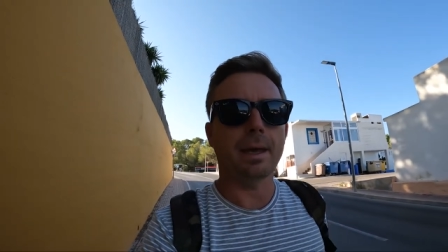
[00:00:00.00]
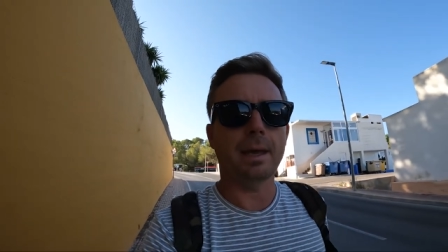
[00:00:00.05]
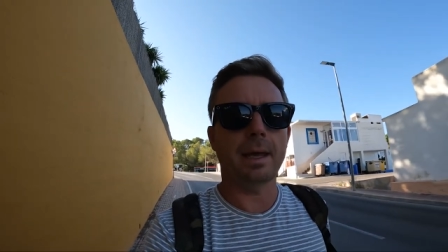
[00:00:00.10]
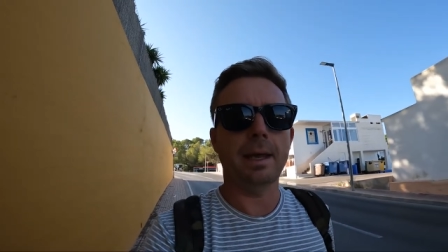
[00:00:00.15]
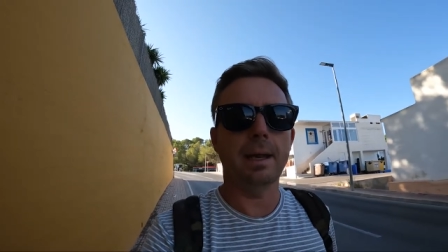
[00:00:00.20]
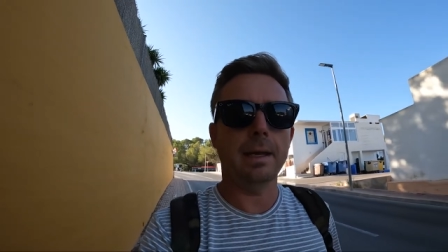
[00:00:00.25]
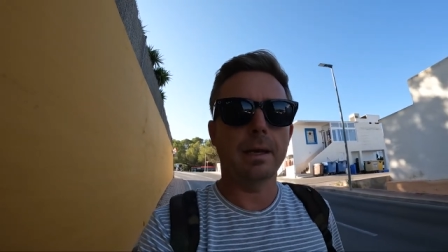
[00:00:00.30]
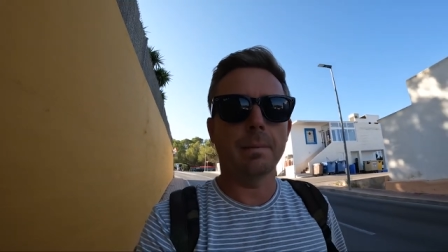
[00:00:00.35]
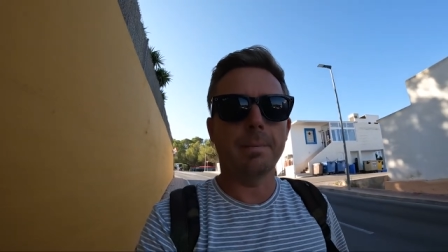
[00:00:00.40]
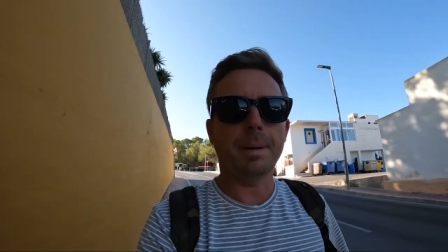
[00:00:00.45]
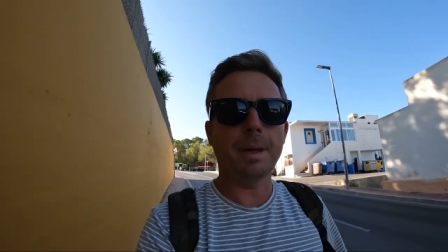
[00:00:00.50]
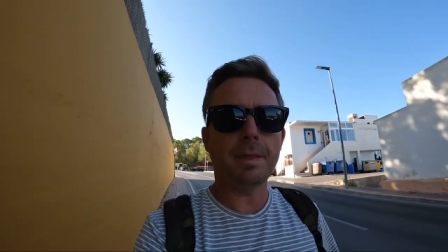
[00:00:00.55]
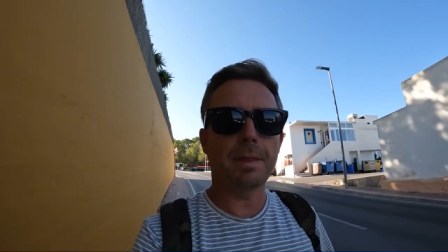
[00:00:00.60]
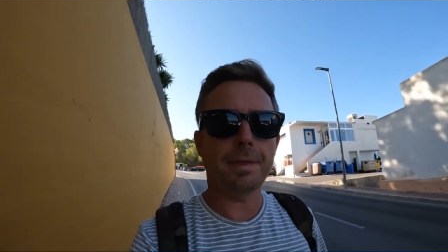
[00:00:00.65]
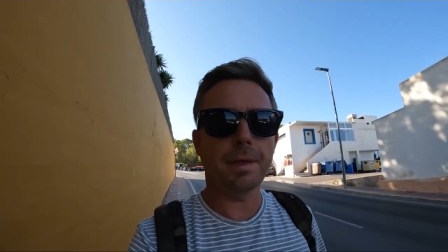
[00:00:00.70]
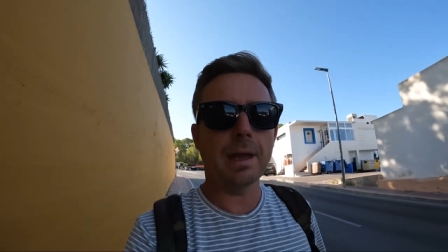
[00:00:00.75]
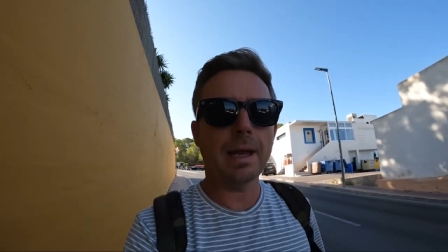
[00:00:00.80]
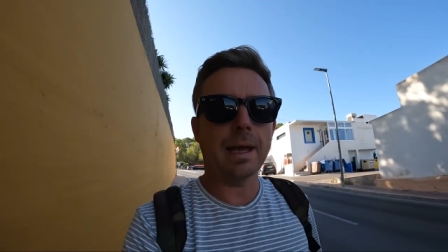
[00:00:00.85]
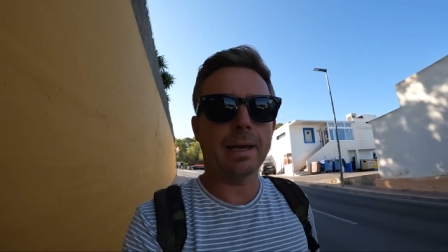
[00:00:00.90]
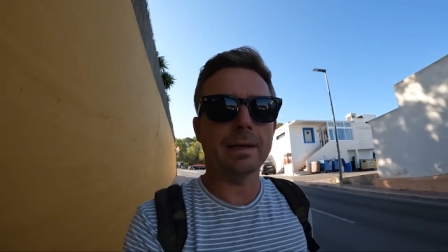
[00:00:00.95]
in
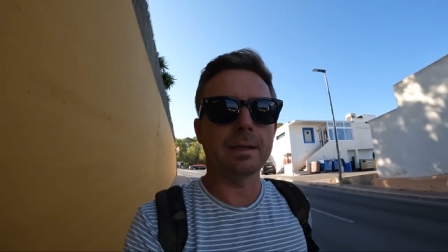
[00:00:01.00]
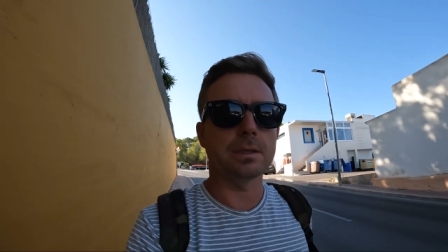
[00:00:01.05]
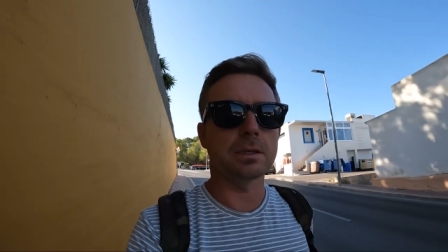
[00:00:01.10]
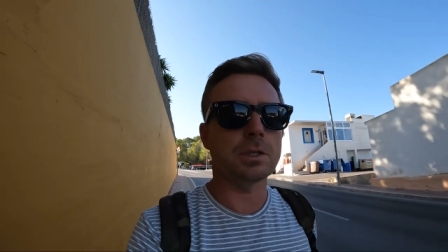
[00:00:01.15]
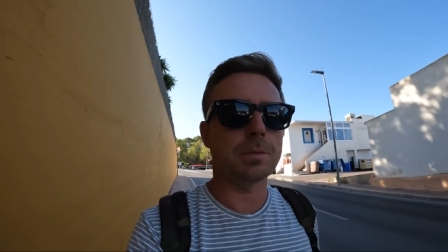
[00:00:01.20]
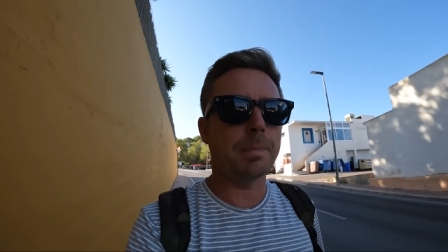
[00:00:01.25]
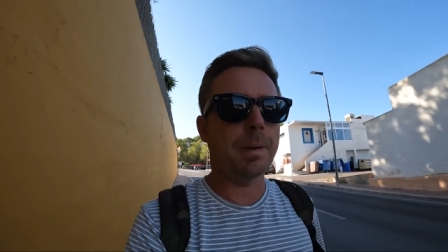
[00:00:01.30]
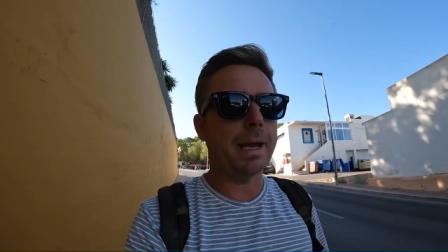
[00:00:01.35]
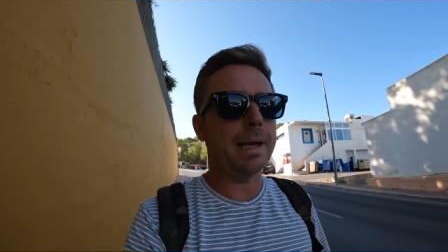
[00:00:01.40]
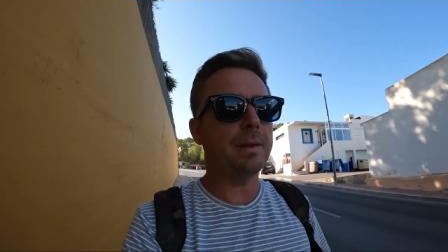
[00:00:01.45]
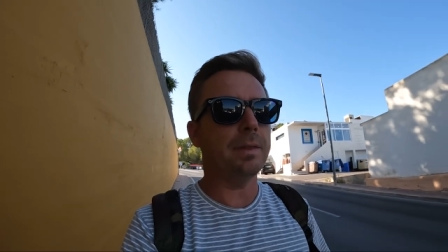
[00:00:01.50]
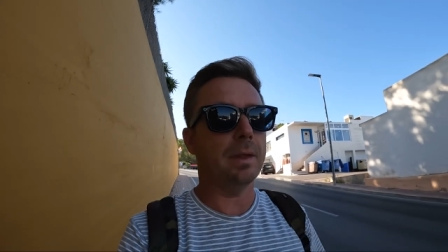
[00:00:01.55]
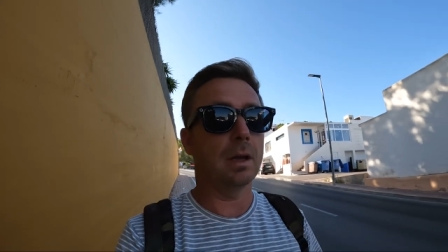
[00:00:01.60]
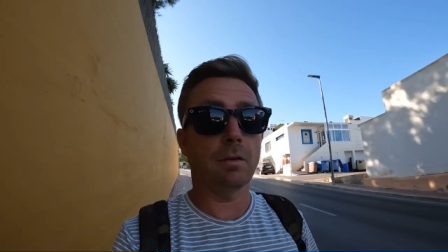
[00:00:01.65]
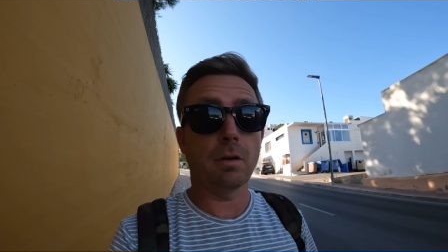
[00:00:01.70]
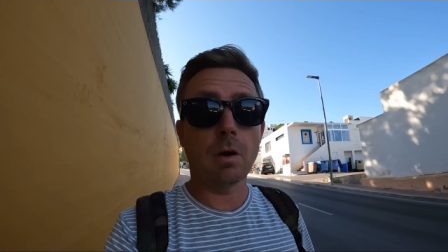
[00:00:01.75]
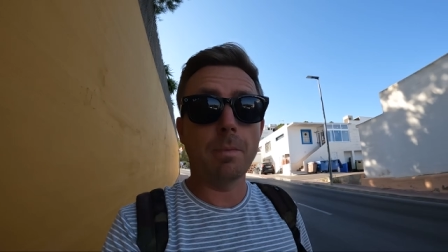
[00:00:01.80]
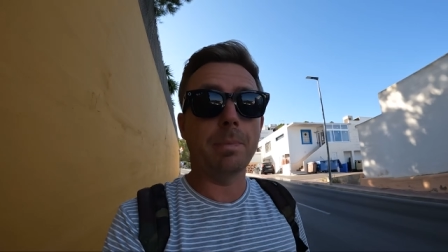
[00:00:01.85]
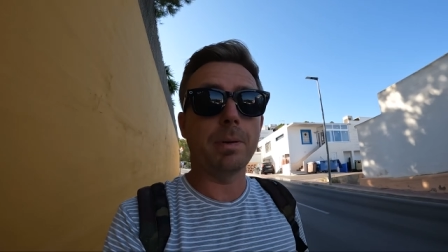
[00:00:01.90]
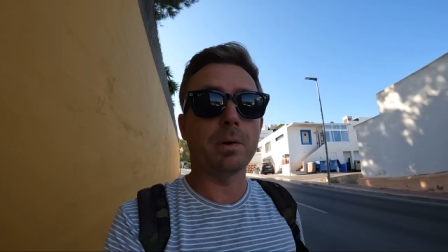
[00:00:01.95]
Ibiza and in Spain that
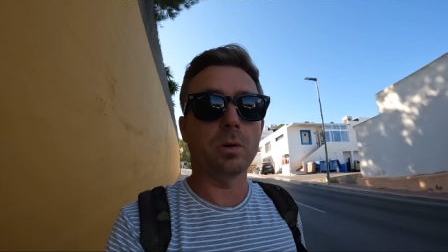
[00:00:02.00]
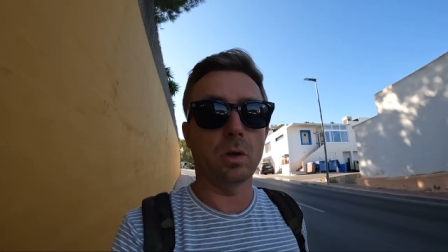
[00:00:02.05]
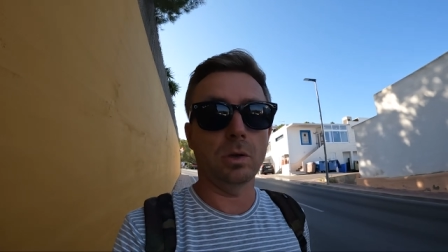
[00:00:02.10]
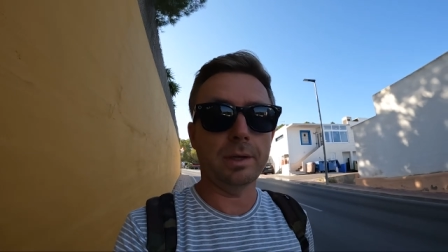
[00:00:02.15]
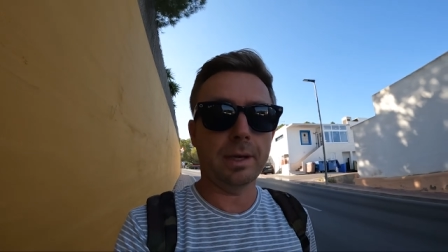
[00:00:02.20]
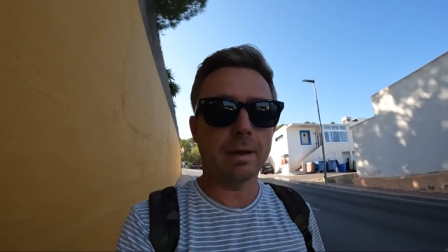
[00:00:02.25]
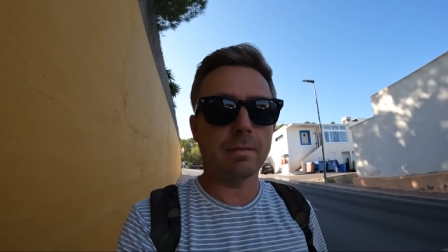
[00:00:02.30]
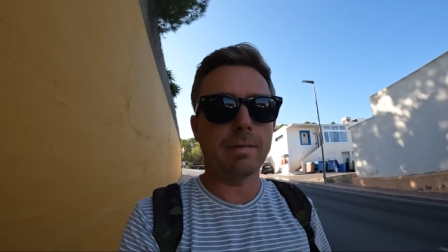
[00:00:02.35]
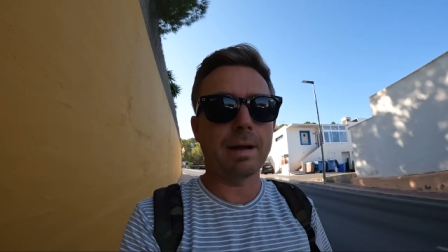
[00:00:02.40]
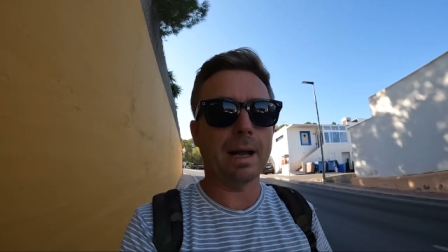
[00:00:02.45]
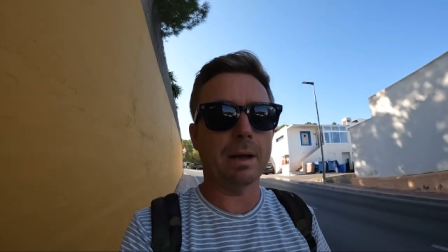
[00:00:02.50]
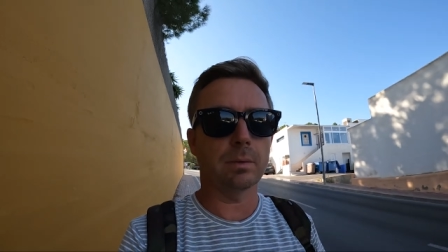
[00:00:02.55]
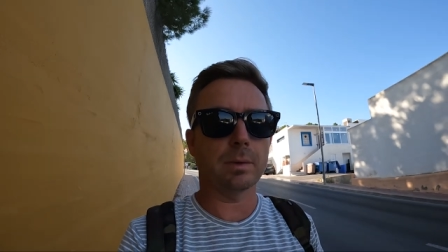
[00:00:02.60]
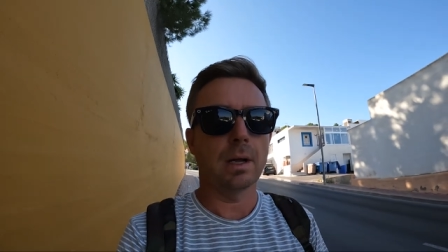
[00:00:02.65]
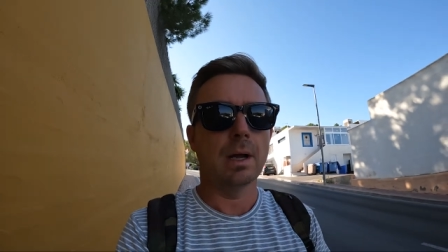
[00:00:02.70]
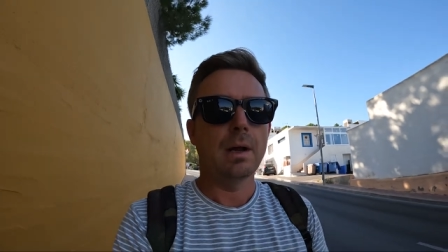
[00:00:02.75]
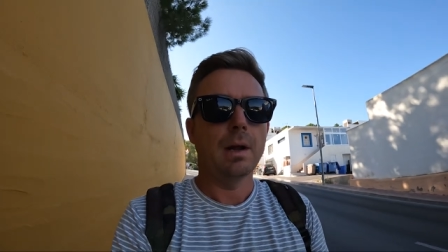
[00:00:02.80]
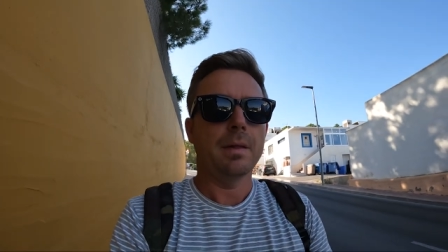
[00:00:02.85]
are open all year round,